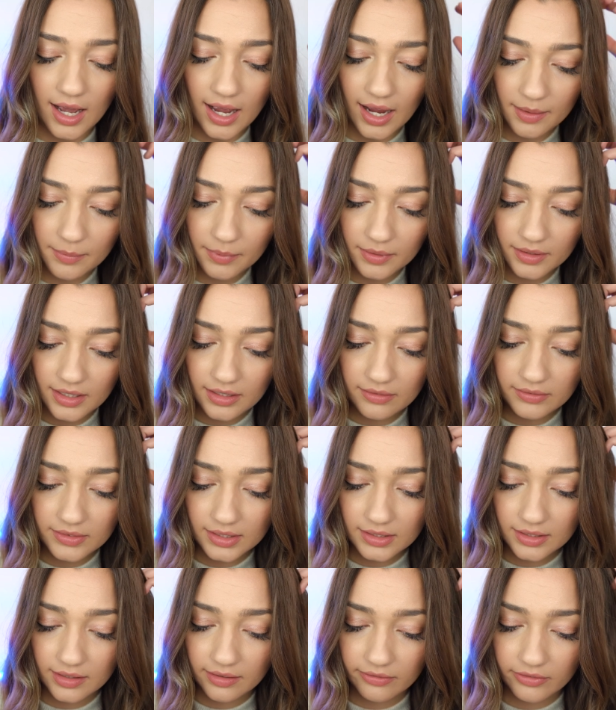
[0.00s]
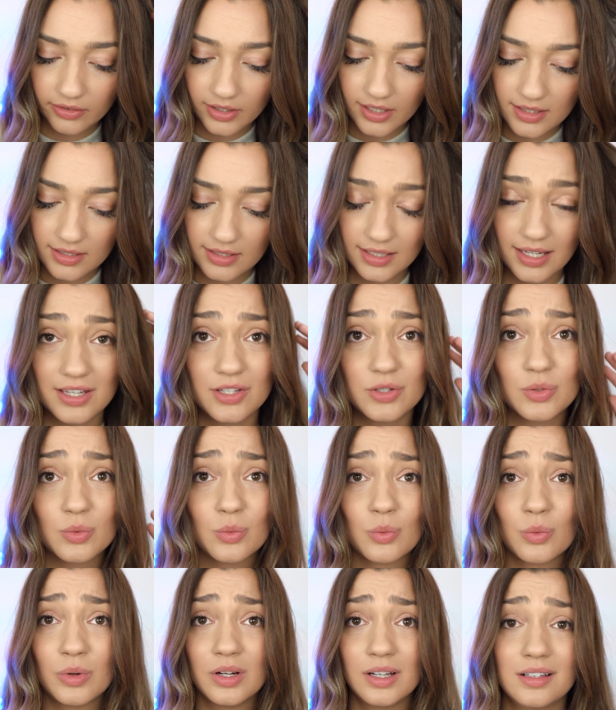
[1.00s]
I believe deliverance is
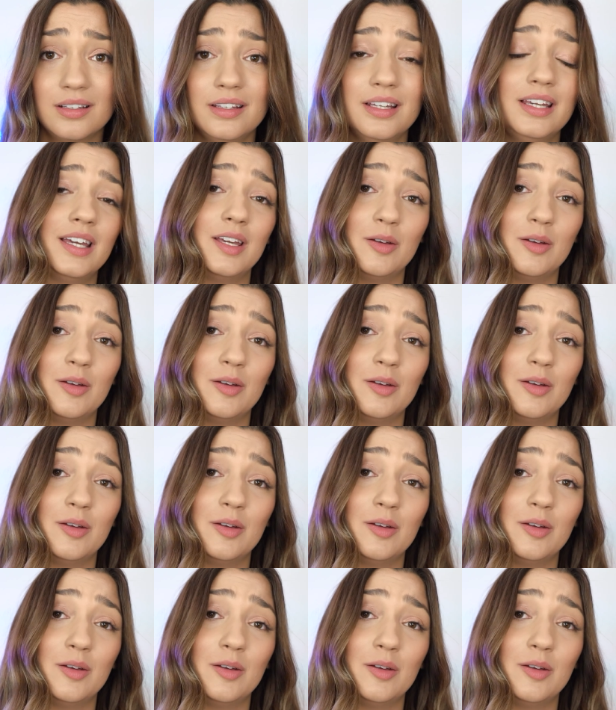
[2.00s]
really